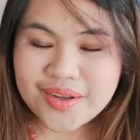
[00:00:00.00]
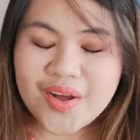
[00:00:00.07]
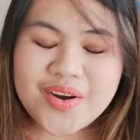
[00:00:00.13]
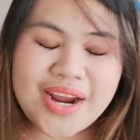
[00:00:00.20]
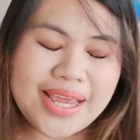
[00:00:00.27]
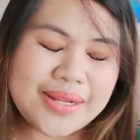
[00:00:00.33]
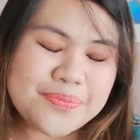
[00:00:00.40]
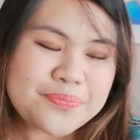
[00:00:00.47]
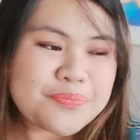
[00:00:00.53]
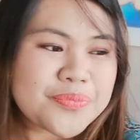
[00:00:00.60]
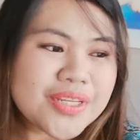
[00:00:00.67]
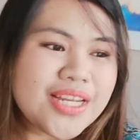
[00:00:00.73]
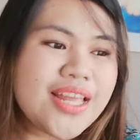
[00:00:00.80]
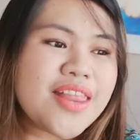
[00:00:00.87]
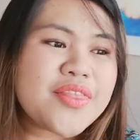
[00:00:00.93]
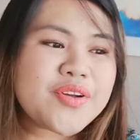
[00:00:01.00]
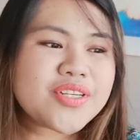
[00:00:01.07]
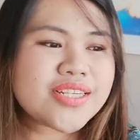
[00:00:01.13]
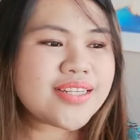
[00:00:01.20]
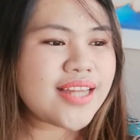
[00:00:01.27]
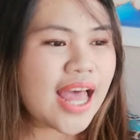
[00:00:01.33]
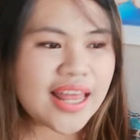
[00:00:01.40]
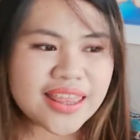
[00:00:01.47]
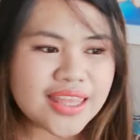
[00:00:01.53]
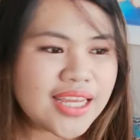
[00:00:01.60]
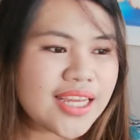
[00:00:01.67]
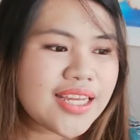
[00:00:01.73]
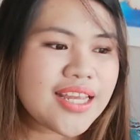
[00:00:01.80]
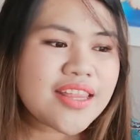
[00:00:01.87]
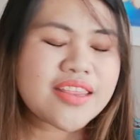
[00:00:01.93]
All right, there's
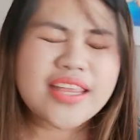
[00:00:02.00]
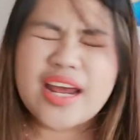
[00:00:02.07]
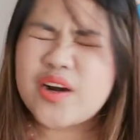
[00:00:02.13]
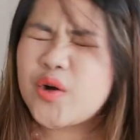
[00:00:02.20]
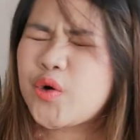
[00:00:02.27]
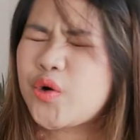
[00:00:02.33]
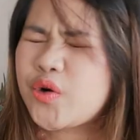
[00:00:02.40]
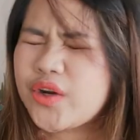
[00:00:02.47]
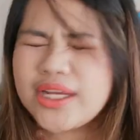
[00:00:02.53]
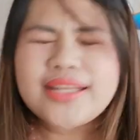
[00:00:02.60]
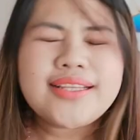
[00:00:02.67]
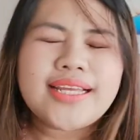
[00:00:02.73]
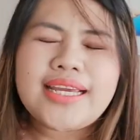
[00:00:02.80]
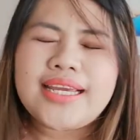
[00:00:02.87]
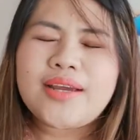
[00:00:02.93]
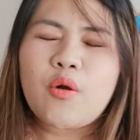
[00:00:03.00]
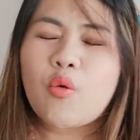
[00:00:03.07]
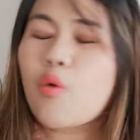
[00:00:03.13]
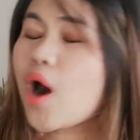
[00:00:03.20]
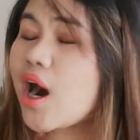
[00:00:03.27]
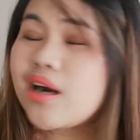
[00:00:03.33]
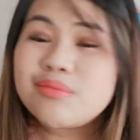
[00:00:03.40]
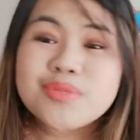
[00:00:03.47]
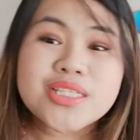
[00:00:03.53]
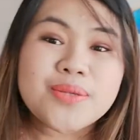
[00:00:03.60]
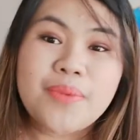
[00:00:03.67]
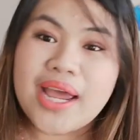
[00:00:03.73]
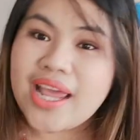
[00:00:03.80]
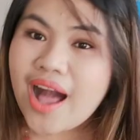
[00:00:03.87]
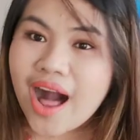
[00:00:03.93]
nothing that really warms
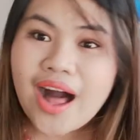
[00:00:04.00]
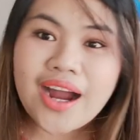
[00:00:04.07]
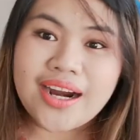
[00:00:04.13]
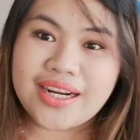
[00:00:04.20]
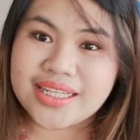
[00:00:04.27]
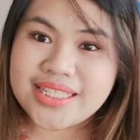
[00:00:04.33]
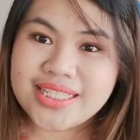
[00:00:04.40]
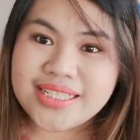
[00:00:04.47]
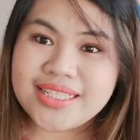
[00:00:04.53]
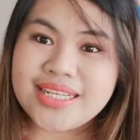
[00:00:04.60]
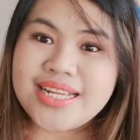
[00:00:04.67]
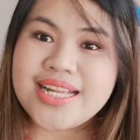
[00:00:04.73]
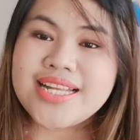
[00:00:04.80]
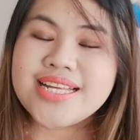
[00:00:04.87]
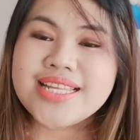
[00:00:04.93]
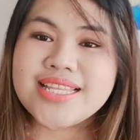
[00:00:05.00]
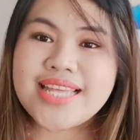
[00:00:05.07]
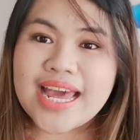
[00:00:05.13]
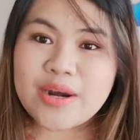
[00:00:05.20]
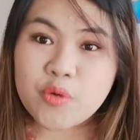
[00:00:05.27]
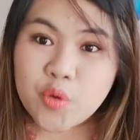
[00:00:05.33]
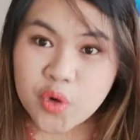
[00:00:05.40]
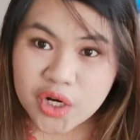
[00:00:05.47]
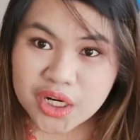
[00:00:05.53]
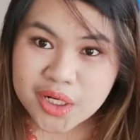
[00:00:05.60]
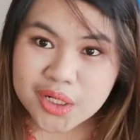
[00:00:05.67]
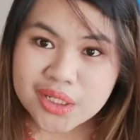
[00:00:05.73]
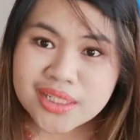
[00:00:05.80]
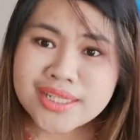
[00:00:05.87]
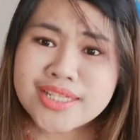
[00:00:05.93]
my heart than
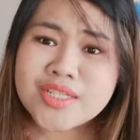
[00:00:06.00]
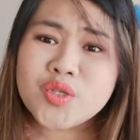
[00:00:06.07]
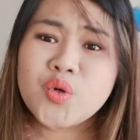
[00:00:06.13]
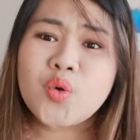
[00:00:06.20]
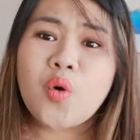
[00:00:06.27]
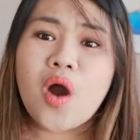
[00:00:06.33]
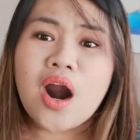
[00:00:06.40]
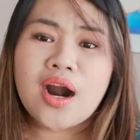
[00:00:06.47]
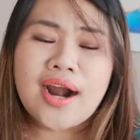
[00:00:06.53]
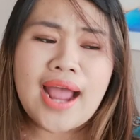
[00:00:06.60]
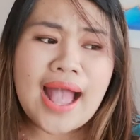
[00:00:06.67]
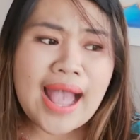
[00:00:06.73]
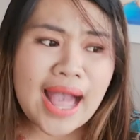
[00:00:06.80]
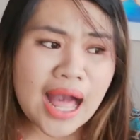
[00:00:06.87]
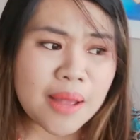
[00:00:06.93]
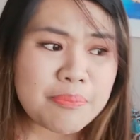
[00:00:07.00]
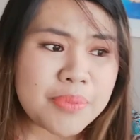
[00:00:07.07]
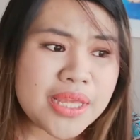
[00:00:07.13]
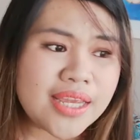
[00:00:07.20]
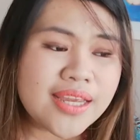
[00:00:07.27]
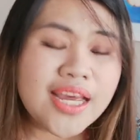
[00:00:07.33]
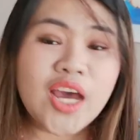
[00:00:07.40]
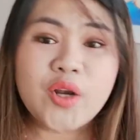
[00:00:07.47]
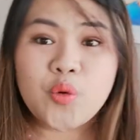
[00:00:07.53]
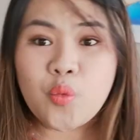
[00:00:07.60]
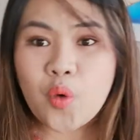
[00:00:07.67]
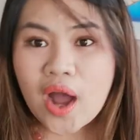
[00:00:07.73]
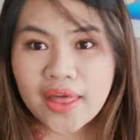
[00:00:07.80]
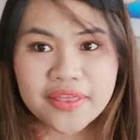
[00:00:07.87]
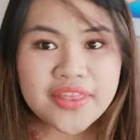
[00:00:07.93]
workers who are happy at
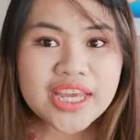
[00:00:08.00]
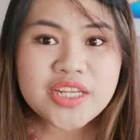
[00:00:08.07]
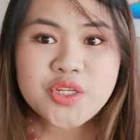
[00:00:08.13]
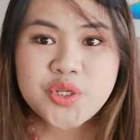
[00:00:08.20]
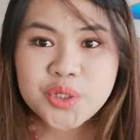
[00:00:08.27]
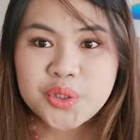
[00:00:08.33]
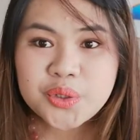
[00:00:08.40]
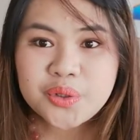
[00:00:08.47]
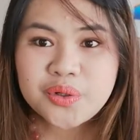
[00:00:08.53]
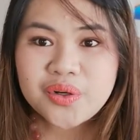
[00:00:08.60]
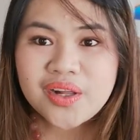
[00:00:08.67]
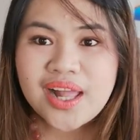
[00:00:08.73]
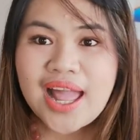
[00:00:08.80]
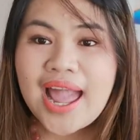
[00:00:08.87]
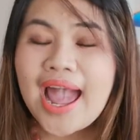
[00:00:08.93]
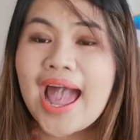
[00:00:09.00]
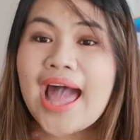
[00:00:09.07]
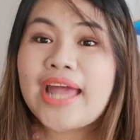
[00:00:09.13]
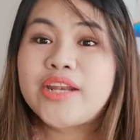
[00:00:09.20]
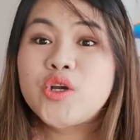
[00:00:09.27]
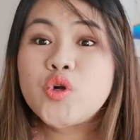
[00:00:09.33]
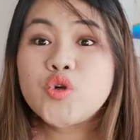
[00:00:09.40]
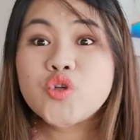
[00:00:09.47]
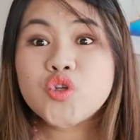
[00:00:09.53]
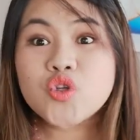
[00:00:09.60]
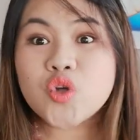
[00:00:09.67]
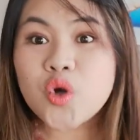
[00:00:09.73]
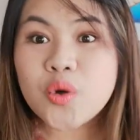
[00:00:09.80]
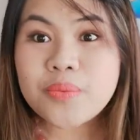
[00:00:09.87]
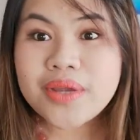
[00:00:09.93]
what they do and who
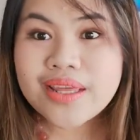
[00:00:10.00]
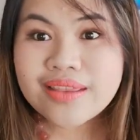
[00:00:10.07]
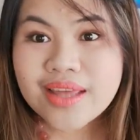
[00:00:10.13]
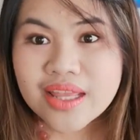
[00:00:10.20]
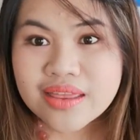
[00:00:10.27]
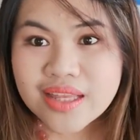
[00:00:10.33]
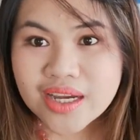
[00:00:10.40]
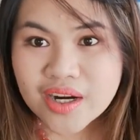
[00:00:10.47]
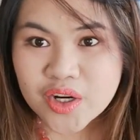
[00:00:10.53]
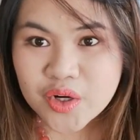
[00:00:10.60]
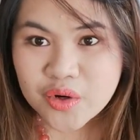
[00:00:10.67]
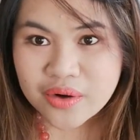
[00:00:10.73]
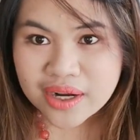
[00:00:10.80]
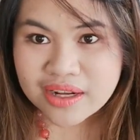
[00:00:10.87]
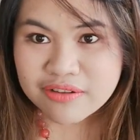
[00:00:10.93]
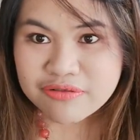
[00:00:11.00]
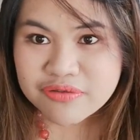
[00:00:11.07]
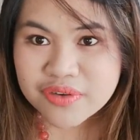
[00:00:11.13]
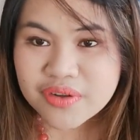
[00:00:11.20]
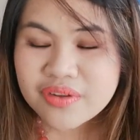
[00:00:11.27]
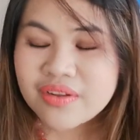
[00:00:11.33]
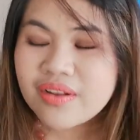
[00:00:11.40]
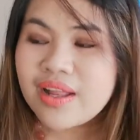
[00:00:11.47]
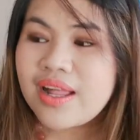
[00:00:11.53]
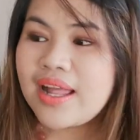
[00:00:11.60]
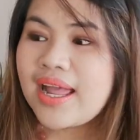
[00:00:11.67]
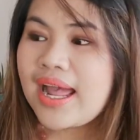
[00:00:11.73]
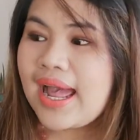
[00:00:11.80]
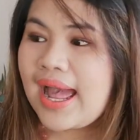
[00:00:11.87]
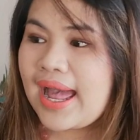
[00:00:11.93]
show me that they are grateful
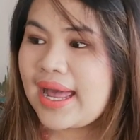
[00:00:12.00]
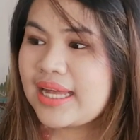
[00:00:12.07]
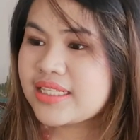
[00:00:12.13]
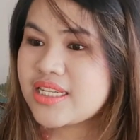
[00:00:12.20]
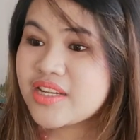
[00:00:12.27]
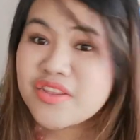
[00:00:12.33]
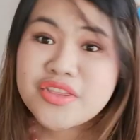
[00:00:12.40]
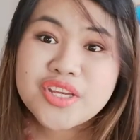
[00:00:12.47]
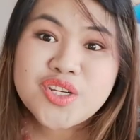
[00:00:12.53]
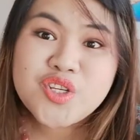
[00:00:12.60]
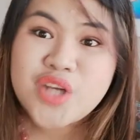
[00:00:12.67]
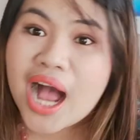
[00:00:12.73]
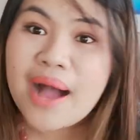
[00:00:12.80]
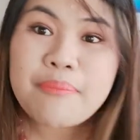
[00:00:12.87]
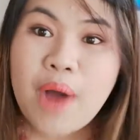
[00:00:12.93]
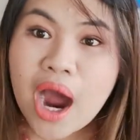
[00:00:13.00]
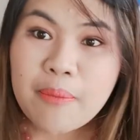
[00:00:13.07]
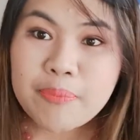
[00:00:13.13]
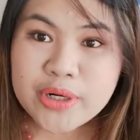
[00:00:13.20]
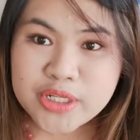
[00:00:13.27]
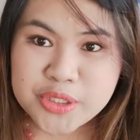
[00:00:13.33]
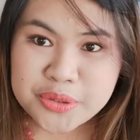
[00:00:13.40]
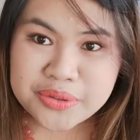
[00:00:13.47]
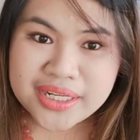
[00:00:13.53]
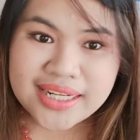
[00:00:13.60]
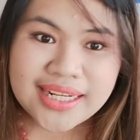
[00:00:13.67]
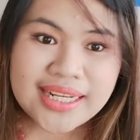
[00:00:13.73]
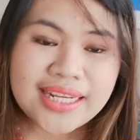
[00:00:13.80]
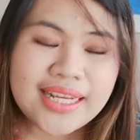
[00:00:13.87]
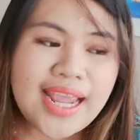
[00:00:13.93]
at the job
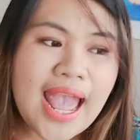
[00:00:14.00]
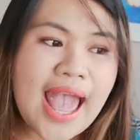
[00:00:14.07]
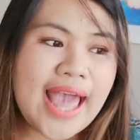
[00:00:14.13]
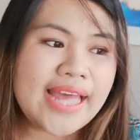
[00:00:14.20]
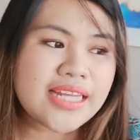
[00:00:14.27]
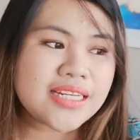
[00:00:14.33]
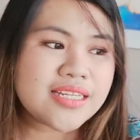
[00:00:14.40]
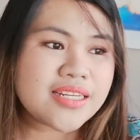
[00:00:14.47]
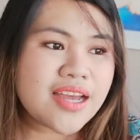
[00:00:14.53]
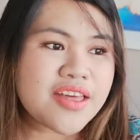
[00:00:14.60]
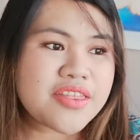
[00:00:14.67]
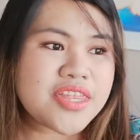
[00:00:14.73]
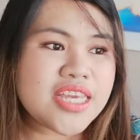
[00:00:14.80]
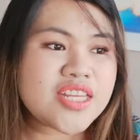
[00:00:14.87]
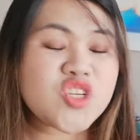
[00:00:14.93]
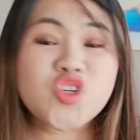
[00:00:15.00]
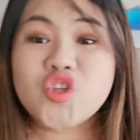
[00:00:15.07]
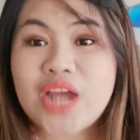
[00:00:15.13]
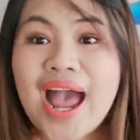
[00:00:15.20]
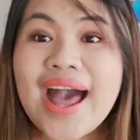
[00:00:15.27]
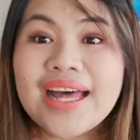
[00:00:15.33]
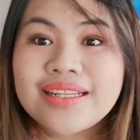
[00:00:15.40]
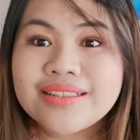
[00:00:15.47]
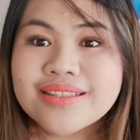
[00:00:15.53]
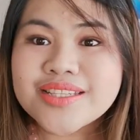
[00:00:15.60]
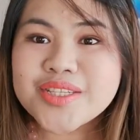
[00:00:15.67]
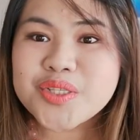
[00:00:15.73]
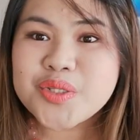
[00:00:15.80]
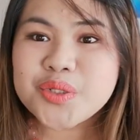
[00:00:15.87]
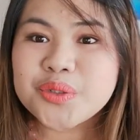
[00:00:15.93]
opportunity and the
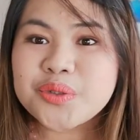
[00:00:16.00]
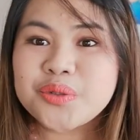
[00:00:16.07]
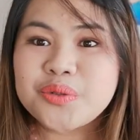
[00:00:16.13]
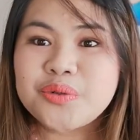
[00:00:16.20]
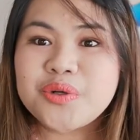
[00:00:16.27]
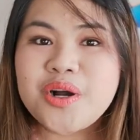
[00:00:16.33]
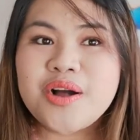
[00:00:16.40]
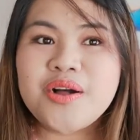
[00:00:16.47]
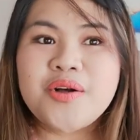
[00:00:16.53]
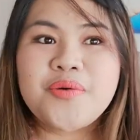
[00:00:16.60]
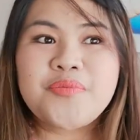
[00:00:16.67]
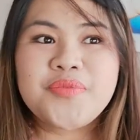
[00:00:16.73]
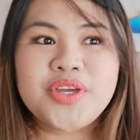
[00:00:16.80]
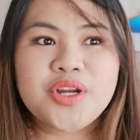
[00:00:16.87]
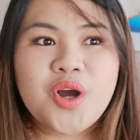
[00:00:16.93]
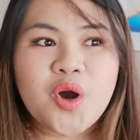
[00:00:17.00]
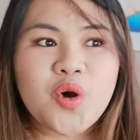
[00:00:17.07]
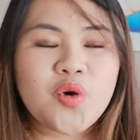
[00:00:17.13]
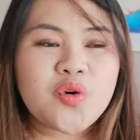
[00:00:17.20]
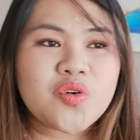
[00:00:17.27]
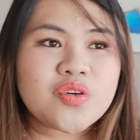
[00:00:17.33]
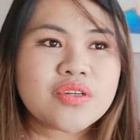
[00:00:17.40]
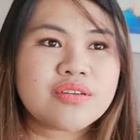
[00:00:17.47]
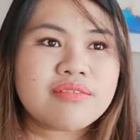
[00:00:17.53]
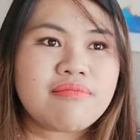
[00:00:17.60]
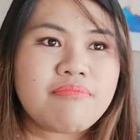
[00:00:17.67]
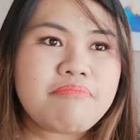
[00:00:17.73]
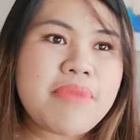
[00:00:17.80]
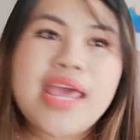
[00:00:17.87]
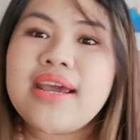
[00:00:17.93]
chance to, you know,
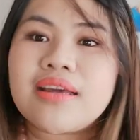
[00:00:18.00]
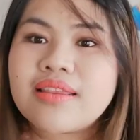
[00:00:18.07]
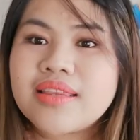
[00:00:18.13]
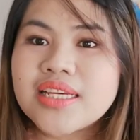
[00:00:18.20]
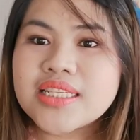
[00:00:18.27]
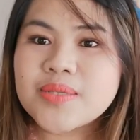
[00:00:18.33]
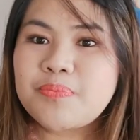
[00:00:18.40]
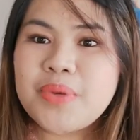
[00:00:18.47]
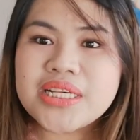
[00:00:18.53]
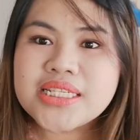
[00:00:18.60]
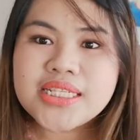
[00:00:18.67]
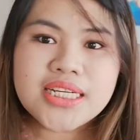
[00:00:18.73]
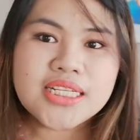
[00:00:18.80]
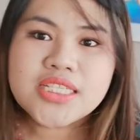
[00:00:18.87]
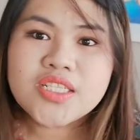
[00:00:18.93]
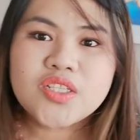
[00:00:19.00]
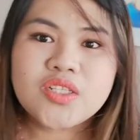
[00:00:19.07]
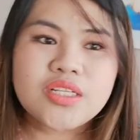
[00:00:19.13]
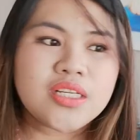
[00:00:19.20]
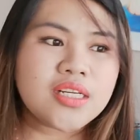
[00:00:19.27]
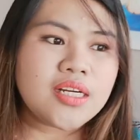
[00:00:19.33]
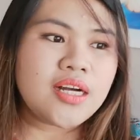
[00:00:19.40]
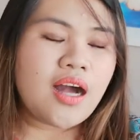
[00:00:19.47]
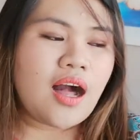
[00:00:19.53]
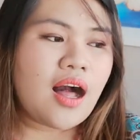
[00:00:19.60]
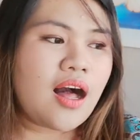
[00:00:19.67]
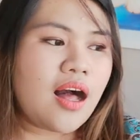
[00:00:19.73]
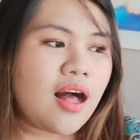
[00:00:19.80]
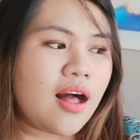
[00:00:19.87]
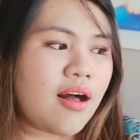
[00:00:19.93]
make this business
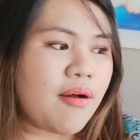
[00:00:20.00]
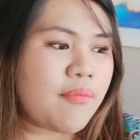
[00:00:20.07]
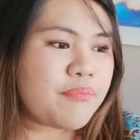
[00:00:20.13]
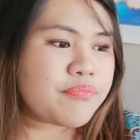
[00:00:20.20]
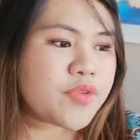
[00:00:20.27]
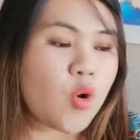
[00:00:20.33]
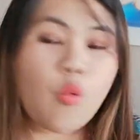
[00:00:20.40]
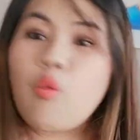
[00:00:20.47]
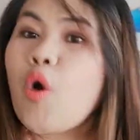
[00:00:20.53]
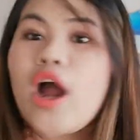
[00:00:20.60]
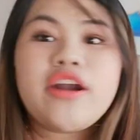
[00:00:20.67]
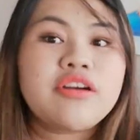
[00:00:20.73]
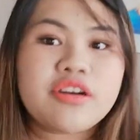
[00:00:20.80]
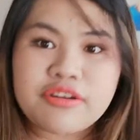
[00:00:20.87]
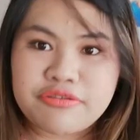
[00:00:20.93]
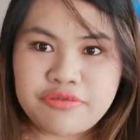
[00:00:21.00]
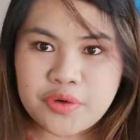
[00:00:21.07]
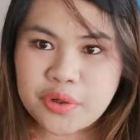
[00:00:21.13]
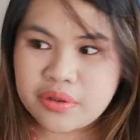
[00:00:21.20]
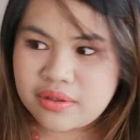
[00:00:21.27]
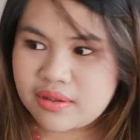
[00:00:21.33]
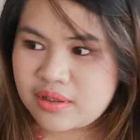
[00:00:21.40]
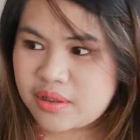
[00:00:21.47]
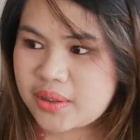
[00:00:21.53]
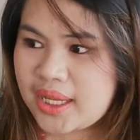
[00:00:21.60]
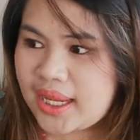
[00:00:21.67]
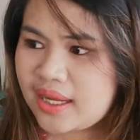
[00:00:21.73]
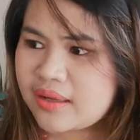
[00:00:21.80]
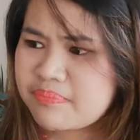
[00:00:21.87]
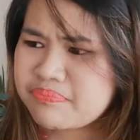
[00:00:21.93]
wonderful,
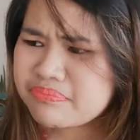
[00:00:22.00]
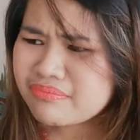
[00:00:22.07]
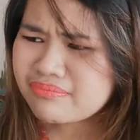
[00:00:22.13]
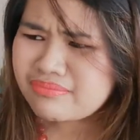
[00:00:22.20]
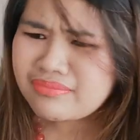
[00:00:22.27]
okay?